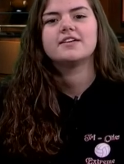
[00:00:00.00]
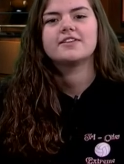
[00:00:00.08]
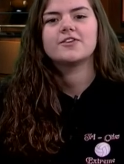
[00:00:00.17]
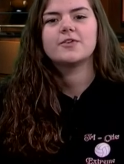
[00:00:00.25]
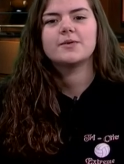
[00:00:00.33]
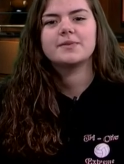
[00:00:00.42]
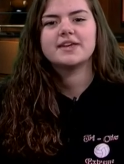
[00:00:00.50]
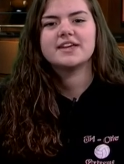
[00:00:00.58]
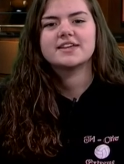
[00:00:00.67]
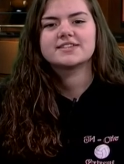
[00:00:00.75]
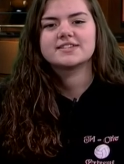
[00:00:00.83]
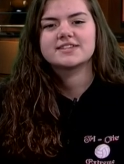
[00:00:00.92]
There will be
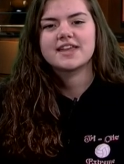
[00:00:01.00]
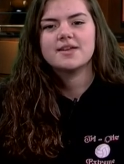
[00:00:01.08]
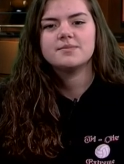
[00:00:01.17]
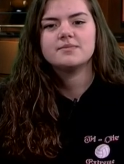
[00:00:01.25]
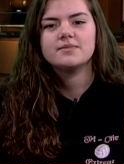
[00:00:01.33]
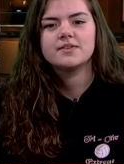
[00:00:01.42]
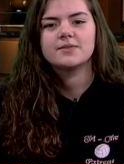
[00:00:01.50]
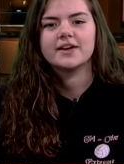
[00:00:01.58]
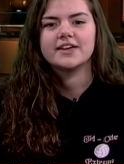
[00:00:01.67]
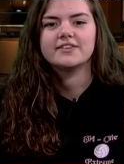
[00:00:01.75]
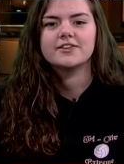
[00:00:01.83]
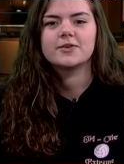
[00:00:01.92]
a stem.
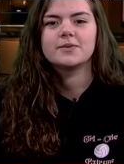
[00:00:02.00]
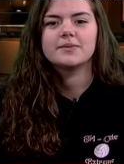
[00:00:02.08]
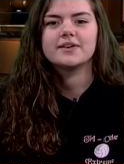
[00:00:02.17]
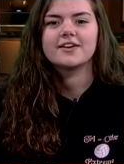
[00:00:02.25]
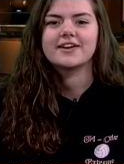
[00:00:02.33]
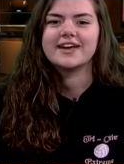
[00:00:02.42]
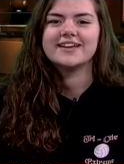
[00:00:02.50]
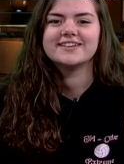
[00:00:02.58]
Wait, there will be, okay.